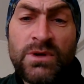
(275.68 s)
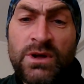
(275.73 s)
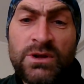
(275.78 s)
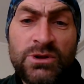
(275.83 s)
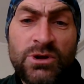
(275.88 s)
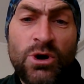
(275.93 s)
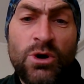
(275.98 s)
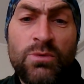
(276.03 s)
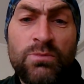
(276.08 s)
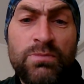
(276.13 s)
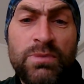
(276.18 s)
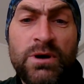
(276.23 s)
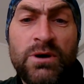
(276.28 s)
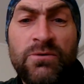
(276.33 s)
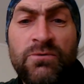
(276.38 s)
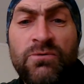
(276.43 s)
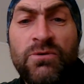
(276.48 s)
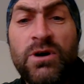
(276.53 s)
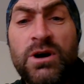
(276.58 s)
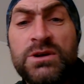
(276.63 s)
don't be
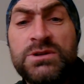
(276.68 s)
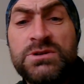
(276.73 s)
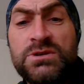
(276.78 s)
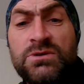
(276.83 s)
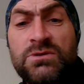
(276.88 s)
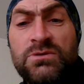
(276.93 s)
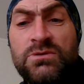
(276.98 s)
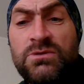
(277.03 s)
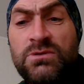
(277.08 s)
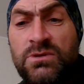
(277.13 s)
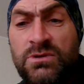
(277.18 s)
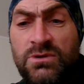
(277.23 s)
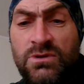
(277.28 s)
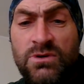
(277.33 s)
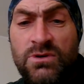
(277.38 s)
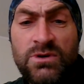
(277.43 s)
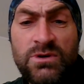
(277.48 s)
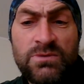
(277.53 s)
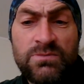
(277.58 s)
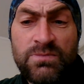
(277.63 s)
afraid
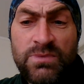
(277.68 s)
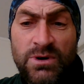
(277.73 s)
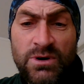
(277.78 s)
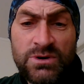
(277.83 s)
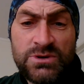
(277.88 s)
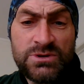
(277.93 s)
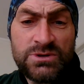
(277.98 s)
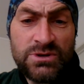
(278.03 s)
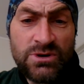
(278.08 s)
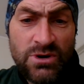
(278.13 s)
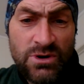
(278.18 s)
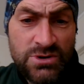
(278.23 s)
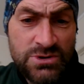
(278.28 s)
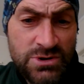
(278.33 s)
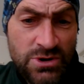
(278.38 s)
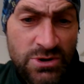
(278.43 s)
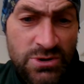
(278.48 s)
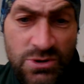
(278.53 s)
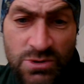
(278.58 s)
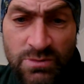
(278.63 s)
to go on
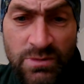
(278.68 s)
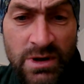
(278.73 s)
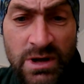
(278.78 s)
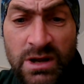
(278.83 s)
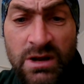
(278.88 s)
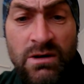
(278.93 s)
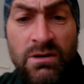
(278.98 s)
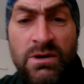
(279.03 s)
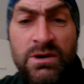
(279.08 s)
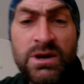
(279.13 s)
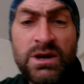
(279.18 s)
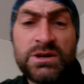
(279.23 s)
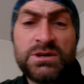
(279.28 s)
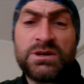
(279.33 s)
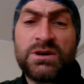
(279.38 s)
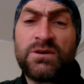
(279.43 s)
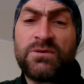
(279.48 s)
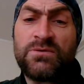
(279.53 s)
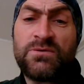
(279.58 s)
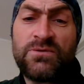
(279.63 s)
social media and
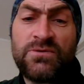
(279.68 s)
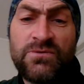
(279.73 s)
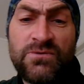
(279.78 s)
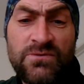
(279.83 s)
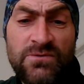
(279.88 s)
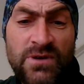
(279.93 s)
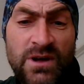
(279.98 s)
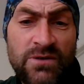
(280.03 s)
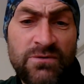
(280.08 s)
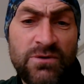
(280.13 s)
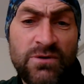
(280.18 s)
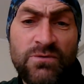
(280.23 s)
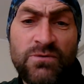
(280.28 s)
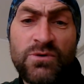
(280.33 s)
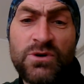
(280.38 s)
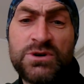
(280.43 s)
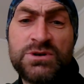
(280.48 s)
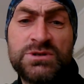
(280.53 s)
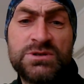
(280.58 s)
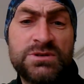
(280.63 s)
actually have your
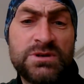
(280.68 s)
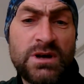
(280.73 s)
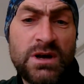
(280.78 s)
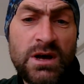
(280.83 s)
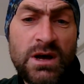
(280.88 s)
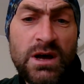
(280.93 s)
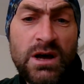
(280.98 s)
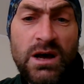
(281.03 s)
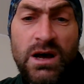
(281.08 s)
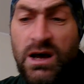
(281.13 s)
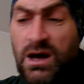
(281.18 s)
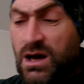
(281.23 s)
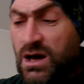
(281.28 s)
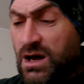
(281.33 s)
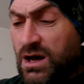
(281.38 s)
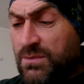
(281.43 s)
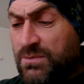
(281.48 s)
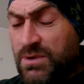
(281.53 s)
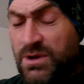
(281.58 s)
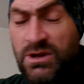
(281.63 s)
voice
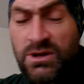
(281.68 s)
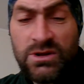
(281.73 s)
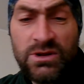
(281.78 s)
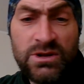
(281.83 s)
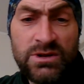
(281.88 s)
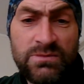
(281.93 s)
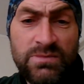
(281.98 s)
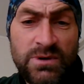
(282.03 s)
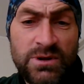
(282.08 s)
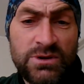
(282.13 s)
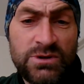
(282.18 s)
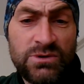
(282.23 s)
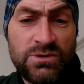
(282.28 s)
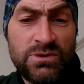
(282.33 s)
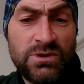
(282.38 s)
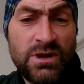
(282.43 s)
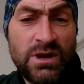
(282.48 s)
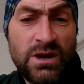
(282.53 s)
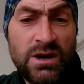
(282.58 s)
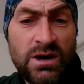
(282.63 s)
been
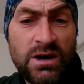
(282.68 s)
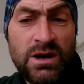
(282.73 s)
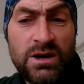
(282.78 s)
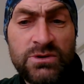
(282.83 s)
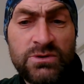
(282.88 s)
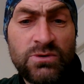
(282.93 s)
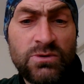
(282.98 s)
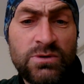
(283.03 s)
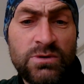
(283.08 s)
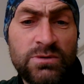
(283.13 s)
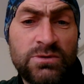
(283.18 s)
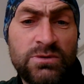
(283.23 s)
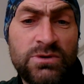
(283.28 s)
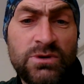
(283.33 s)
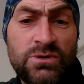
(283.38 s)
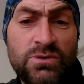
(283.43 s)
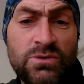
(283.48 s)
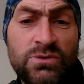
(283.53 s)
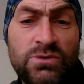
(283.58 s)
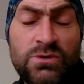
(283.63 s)
talk
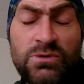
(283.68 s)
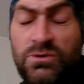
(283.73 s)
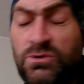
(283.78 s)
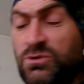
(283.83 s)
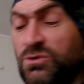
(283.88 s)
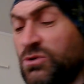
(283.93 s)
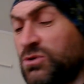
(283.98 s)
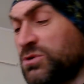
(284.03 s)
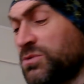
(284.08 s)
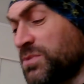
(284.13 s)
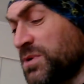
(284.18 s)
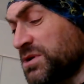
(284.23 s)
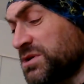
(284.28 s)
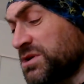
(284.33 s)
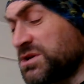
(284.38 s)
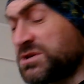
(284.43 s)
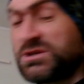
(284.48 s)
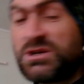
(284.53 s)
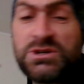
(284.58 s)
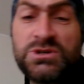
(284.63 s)
about
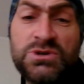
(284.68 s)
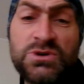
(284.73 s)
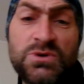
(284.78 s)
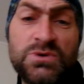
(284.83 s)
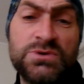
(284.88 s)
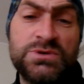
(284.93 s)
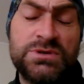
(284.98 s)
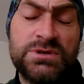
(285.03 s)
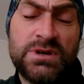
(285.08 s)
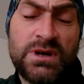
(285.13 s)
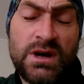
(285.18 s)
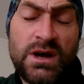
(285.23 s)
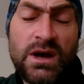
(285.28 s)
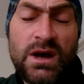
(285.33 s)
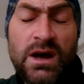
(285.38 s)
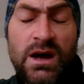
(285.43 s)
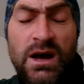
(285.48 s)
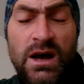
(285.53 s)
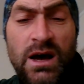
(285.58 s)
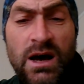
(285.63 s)
these issues.
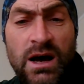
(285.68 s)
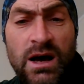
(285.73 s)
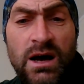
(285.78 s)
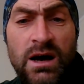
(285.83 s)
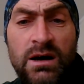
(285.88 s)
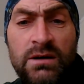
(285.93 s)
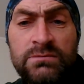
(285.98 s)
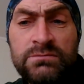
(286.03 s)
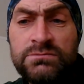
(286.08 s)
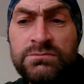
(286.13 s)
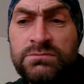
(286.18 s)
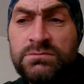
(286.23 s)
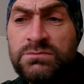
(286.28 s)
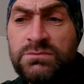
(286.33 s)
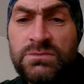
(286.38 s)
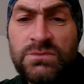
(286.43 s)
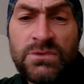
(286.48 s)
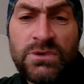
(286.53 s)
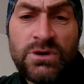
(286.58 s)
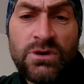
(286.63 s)

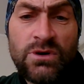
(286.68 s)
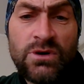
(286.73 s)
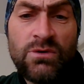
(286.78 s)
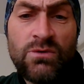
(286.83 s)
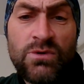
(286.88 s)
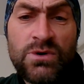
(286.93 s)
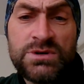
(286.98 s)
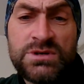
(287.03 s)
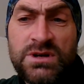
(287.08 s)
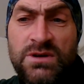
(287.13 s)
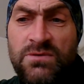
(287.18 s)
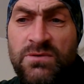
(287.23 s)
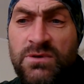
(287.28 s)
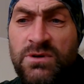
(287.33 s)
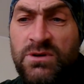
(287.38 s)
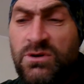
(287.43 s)
Always have,